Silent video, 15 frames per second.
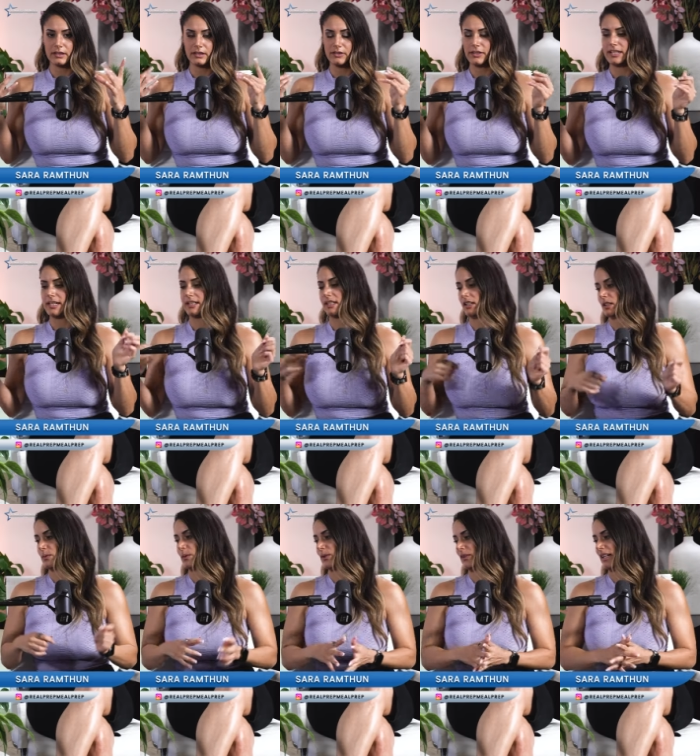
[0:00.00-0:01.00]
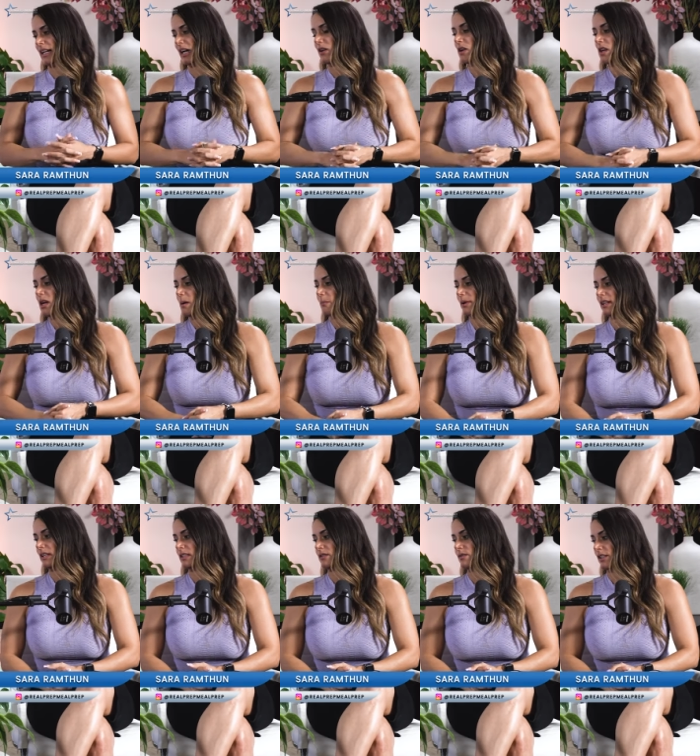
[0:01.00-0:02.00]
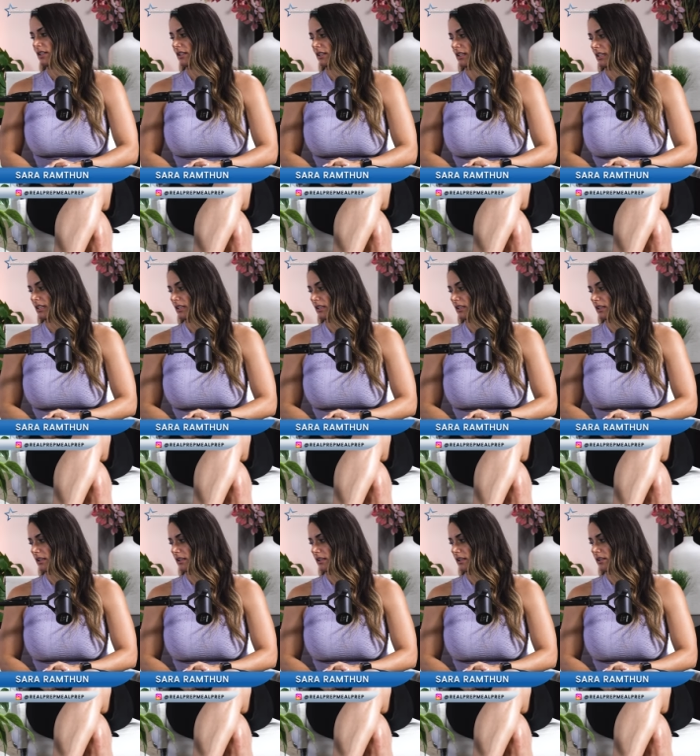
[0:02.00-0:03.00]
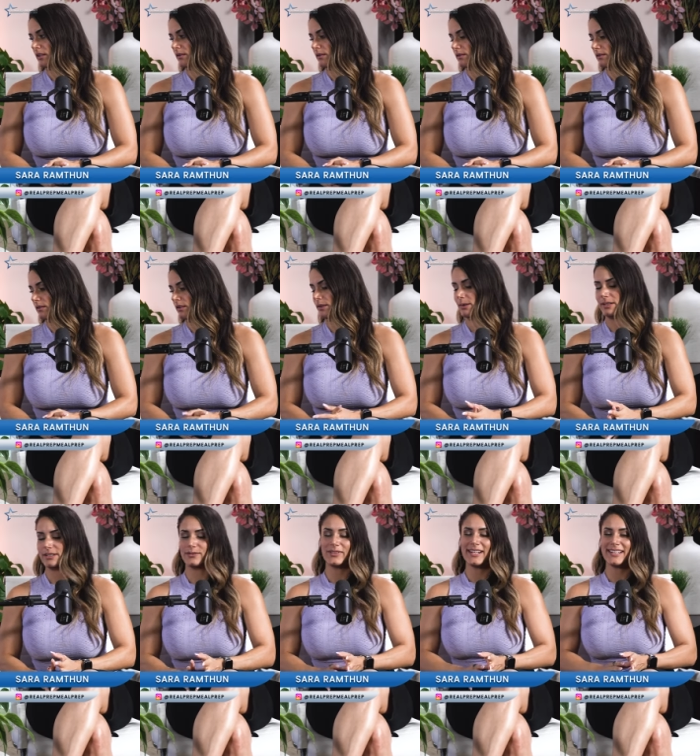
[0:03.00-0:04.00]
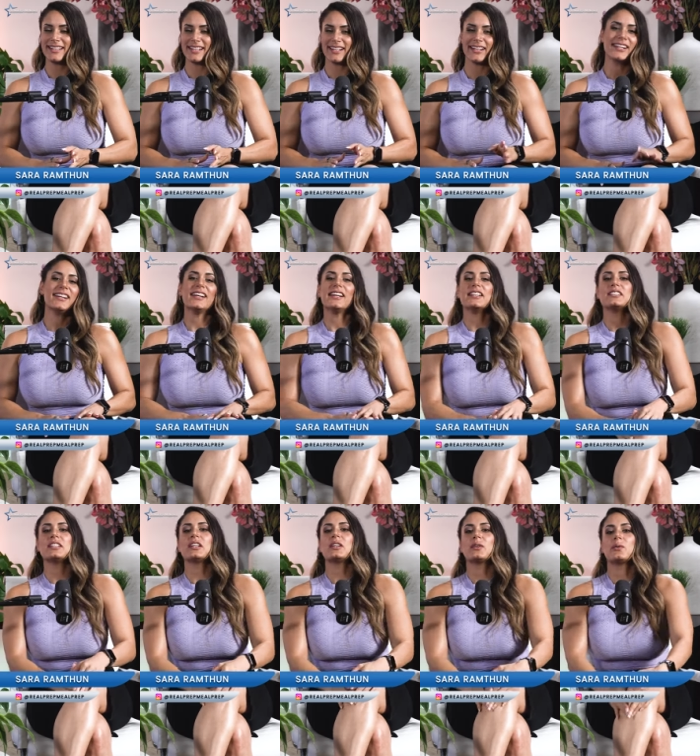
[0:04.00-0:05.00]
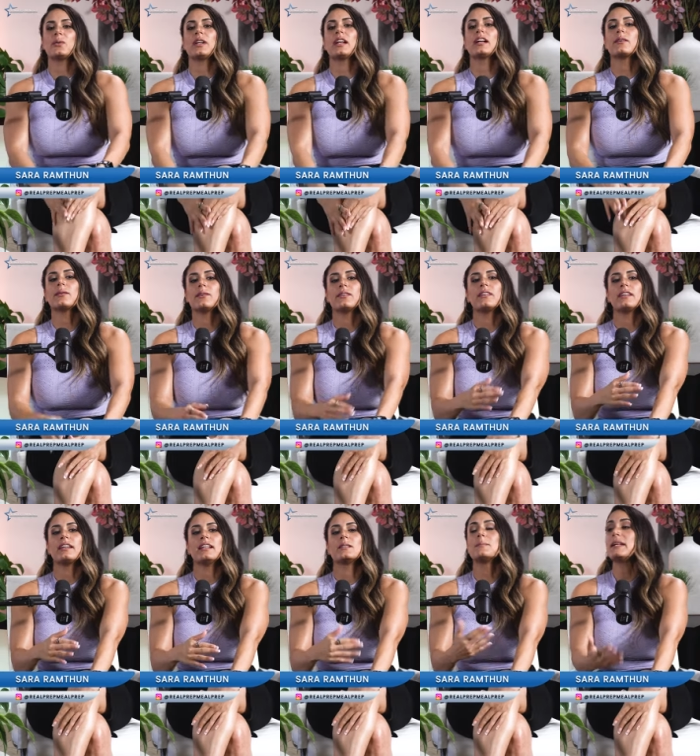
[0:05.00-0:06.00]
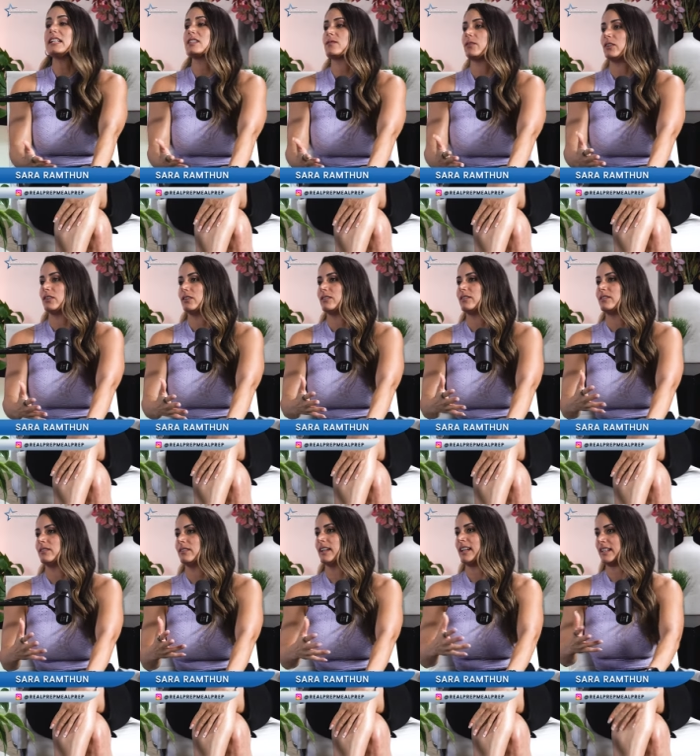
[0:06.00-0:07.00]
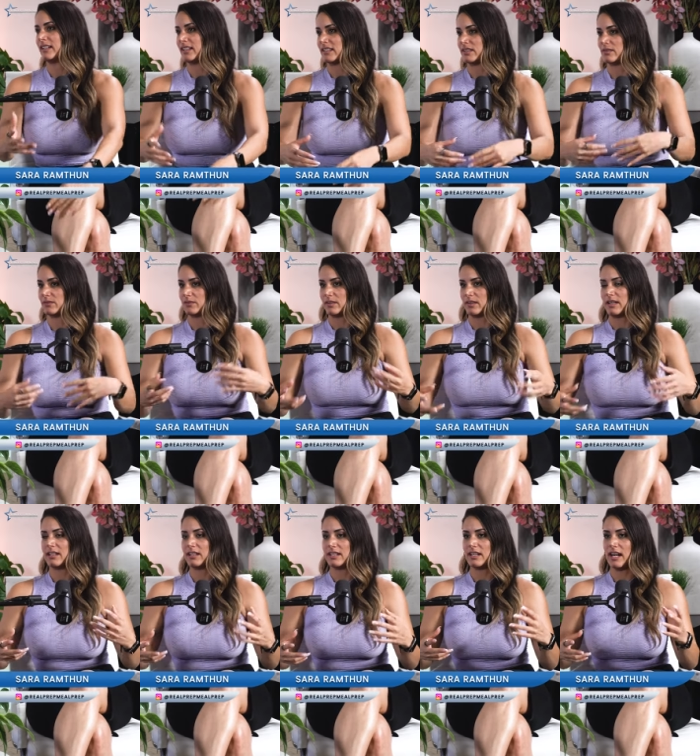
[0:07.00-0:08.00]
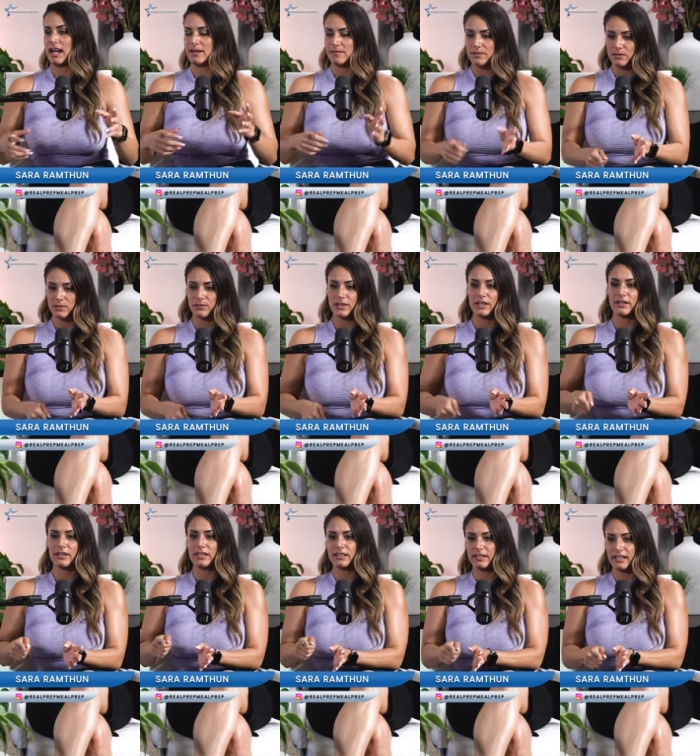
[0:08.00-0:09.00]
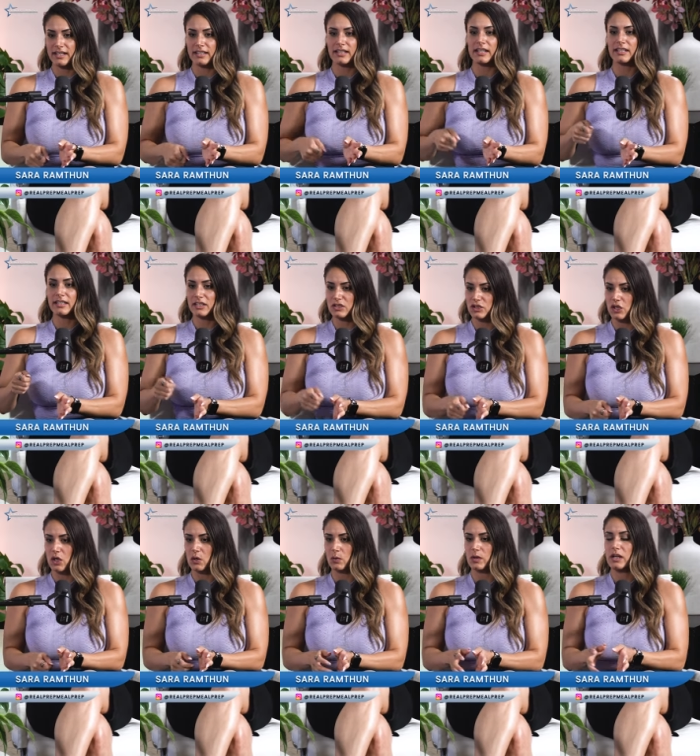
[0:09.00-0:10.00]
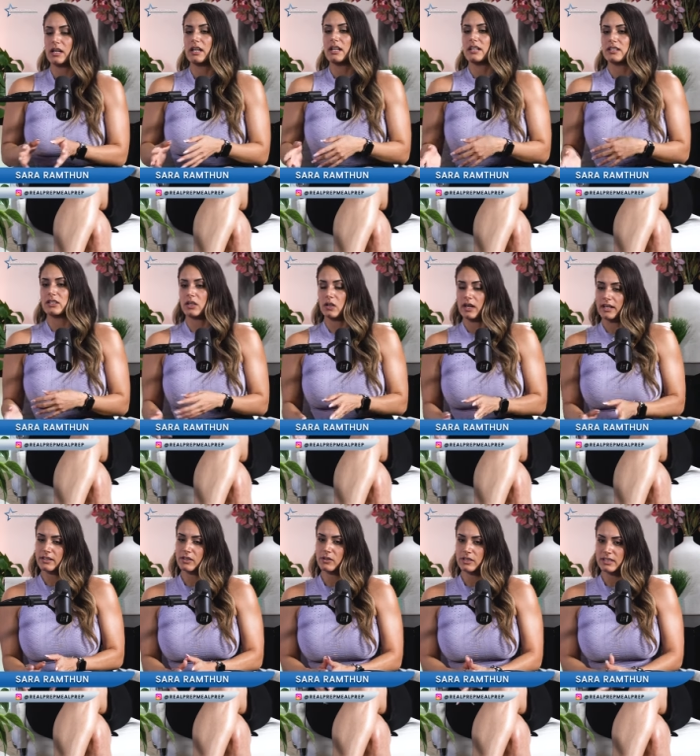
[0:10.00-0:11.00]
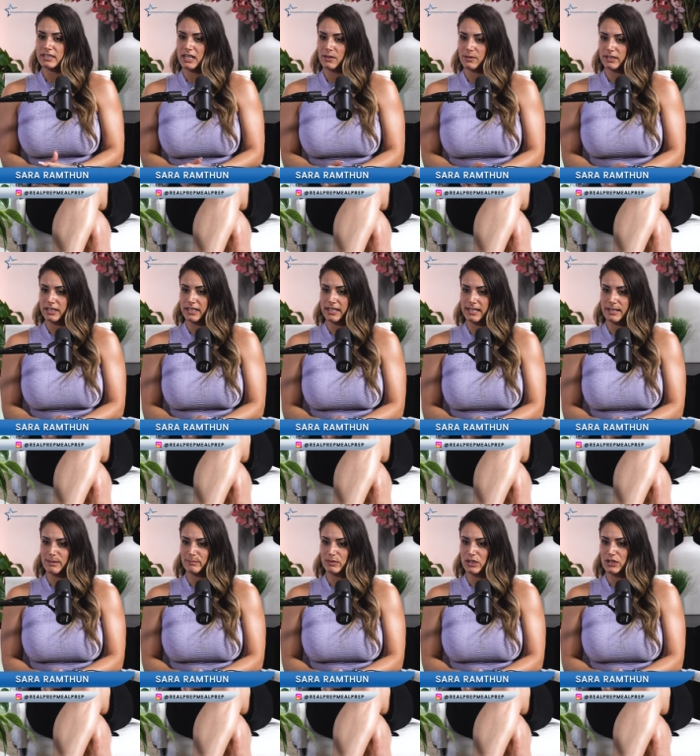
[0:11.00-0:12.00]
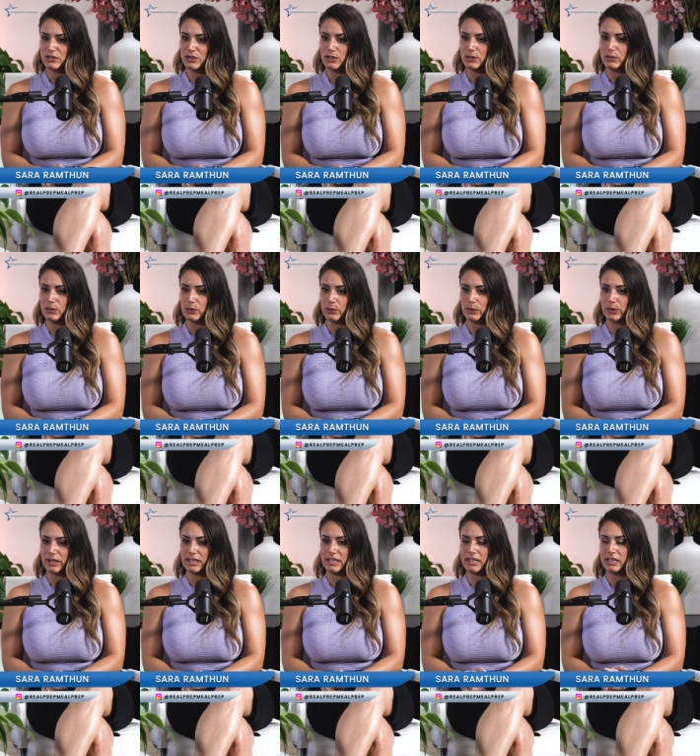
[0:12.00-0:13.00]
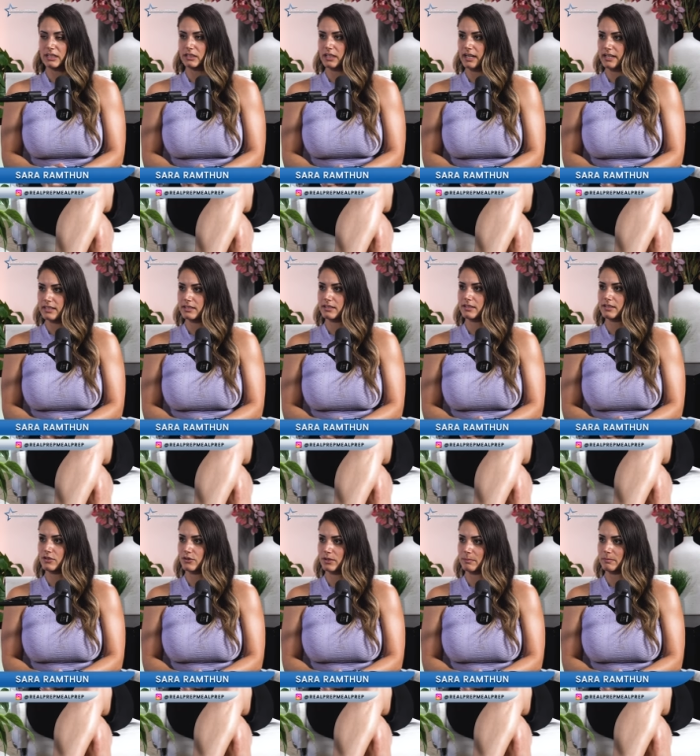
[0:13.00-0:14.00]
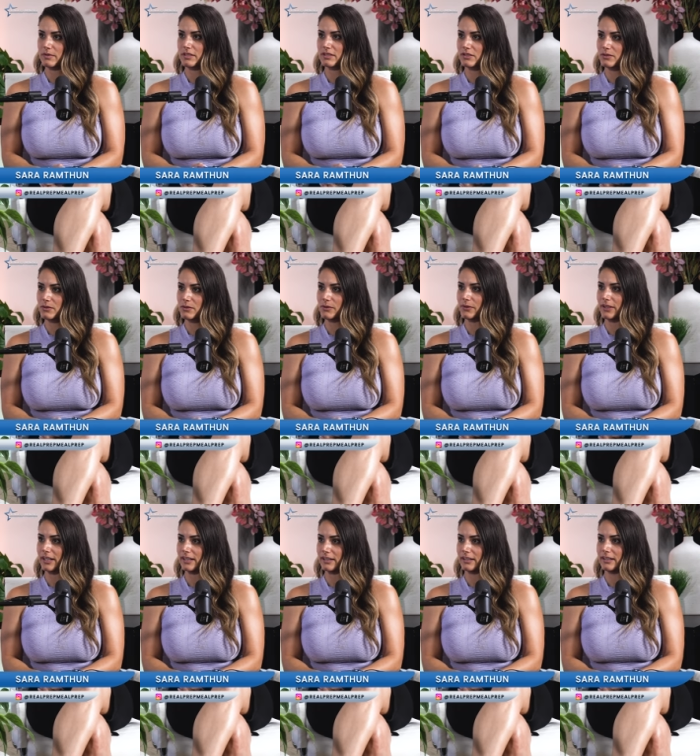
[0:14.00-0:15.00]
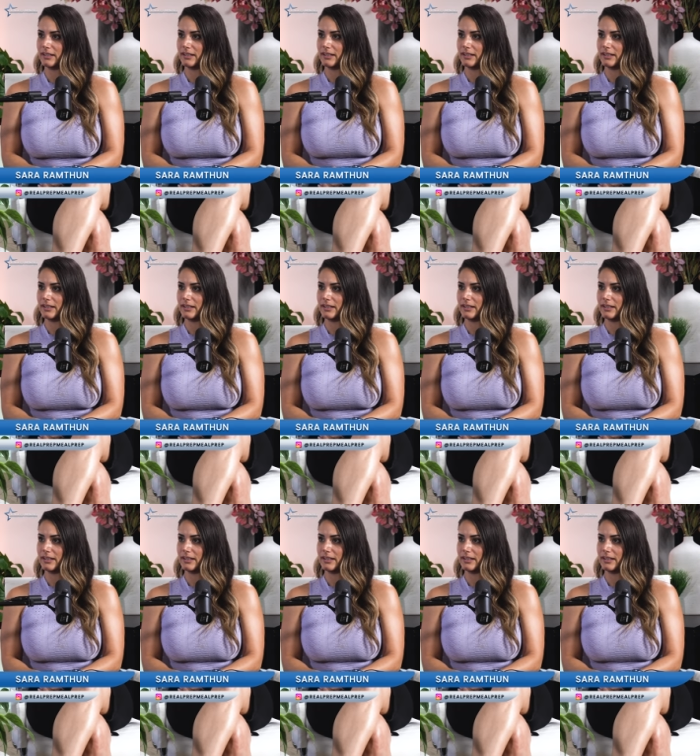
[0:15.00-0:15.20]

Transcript: oh, I can't think of the word right now, but it's very oh, it's right there. So when I it's peaceful. Like it's I feel very like in the zone. So I noticed that with him too, he likes to trim the sirloin.